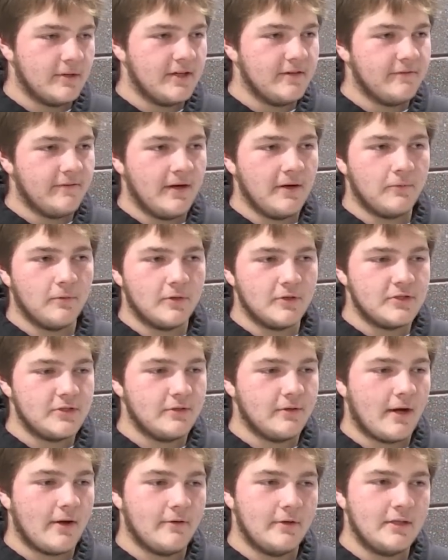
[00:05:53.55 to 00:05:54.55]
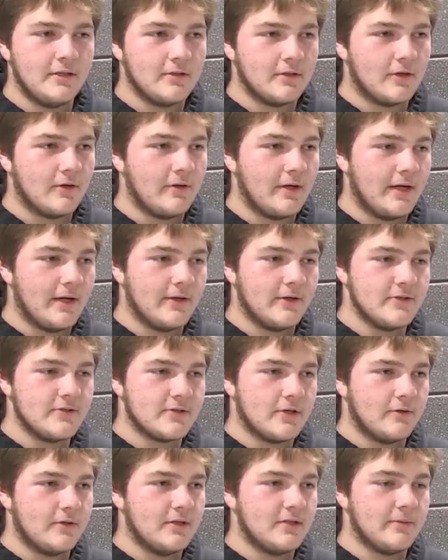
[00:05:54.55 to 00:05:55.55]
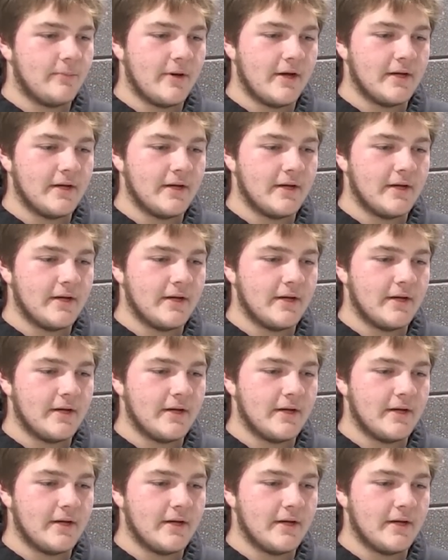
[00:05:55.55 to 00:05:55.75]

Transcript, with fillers: but if I were to, I would either go to Arizona to